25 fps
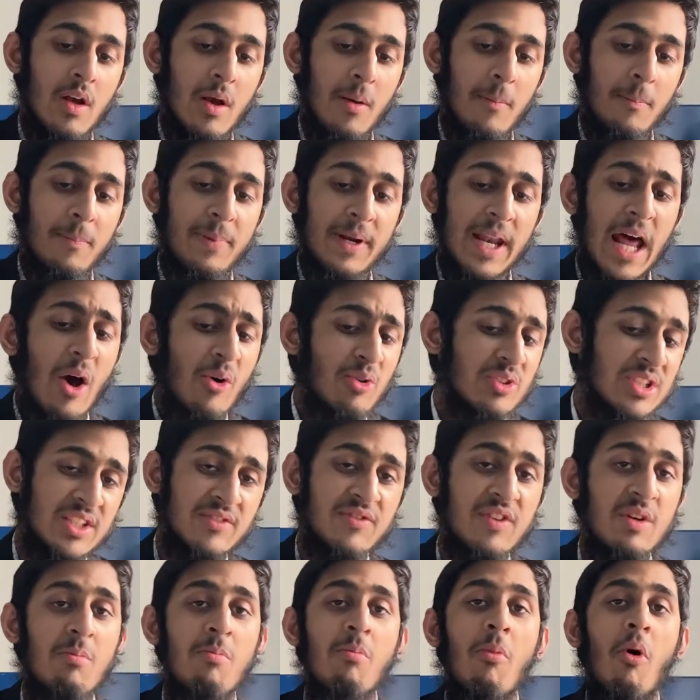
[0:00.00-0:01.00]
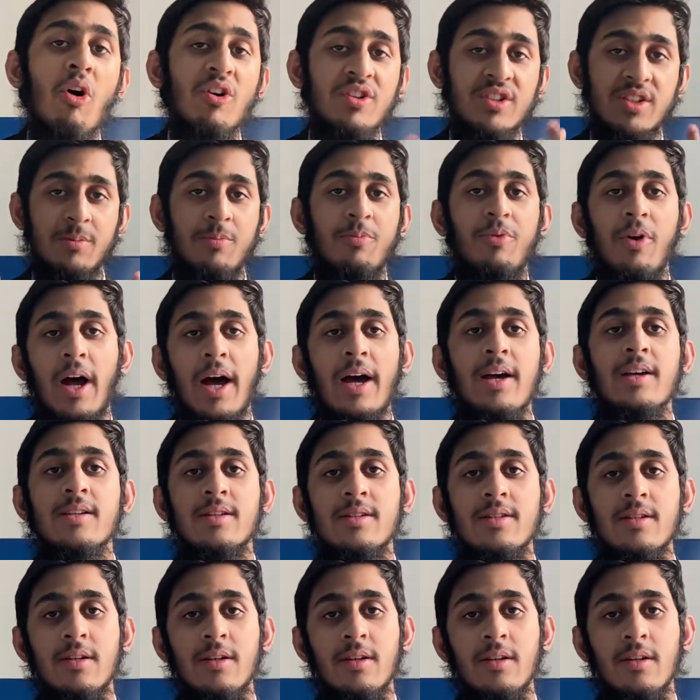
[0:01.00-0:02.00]
But I was even more
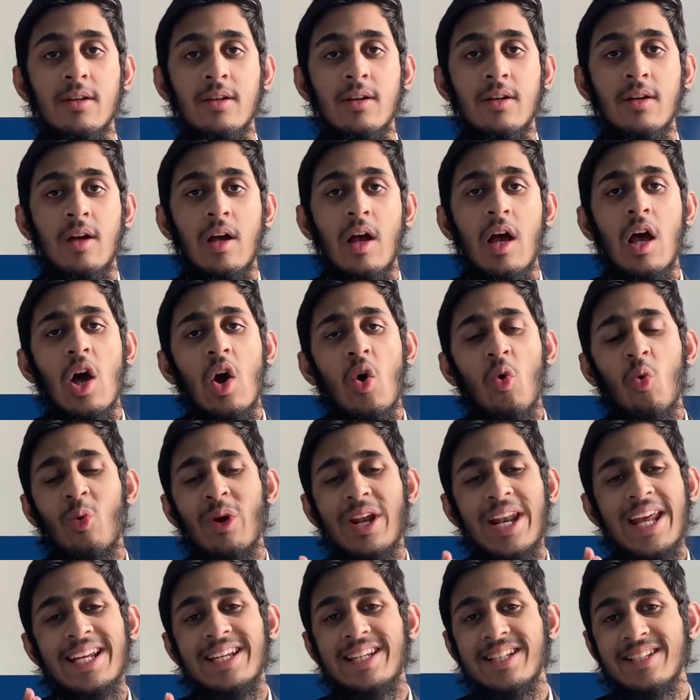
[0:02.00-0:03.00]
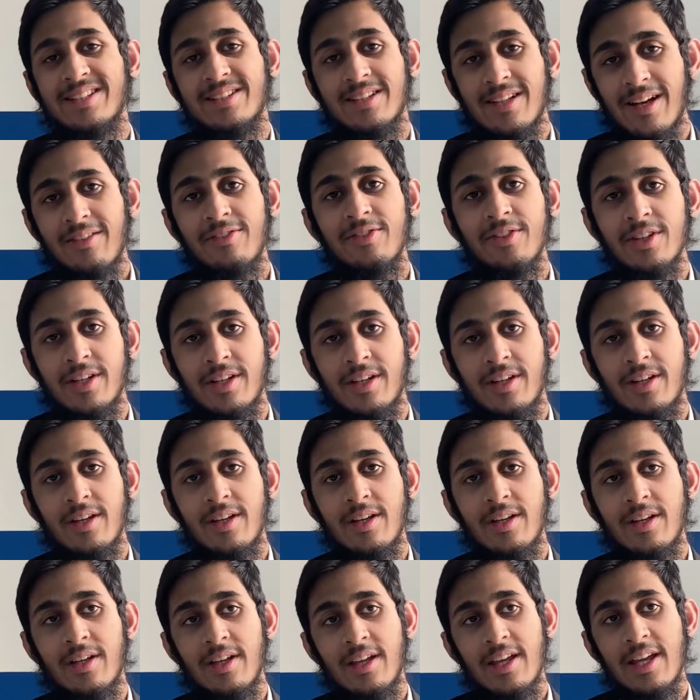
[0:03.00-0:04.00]
surprised when I discovered
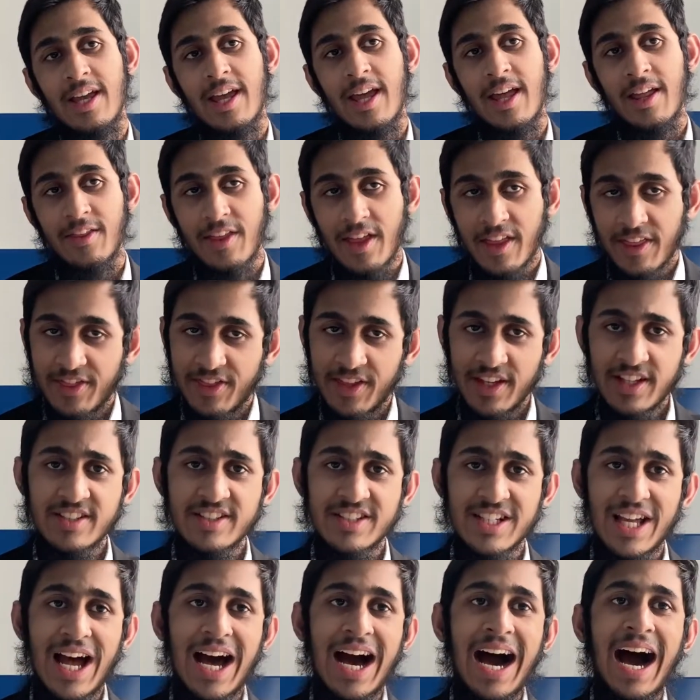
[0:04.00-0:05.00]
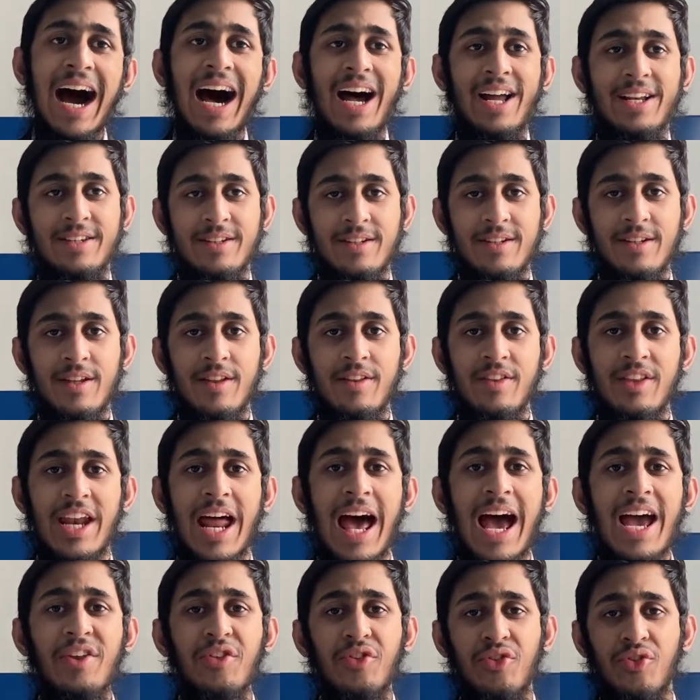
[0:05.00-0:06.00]
that this art that
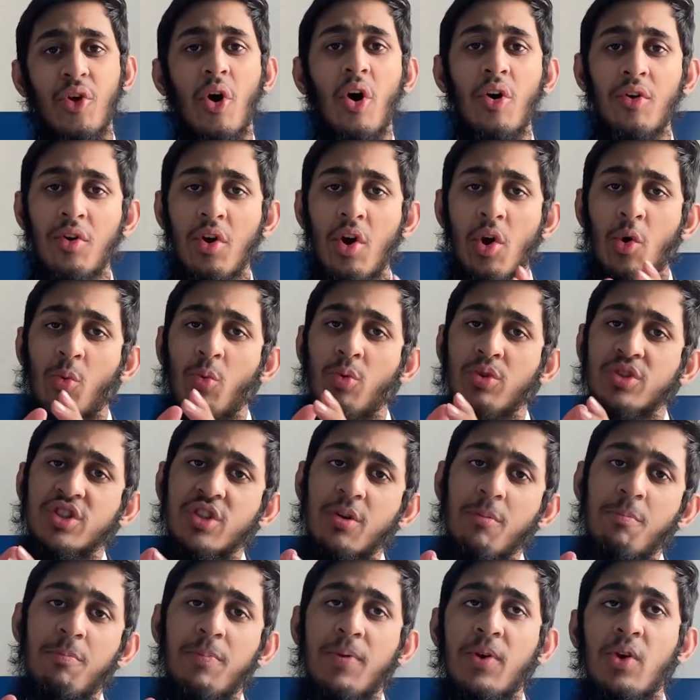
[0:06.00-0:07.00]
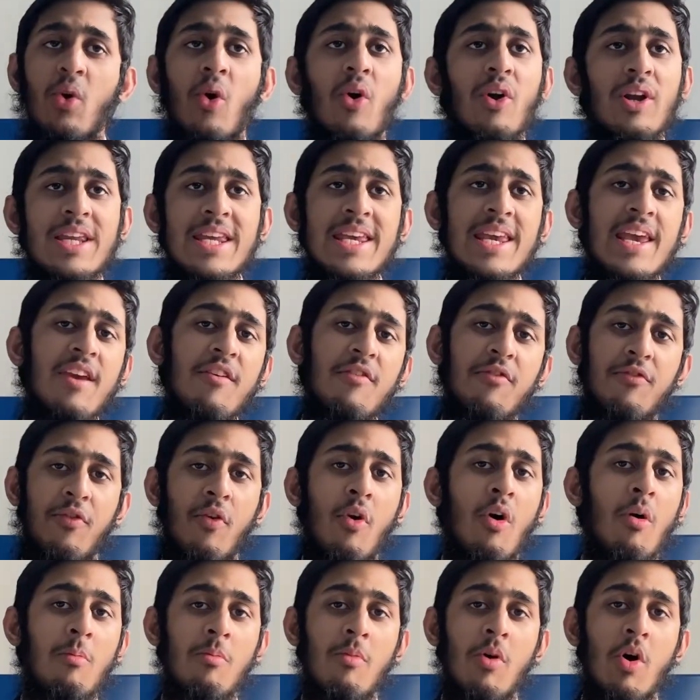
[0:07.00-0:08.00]
I thought was purely a
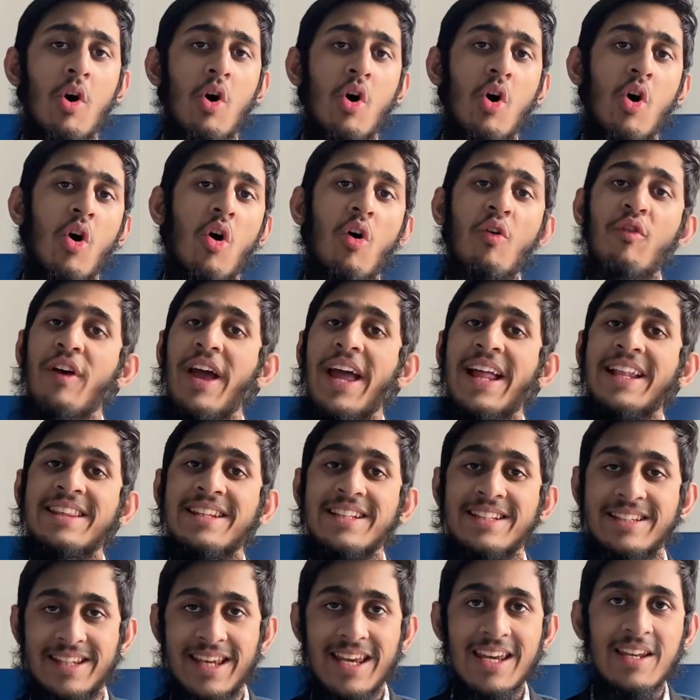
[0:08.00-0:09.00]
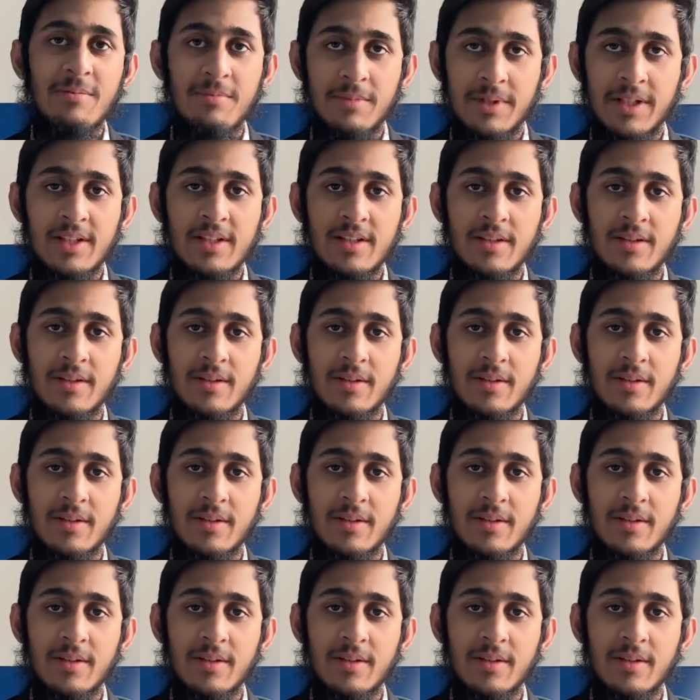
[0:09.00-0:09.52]
form of entertainment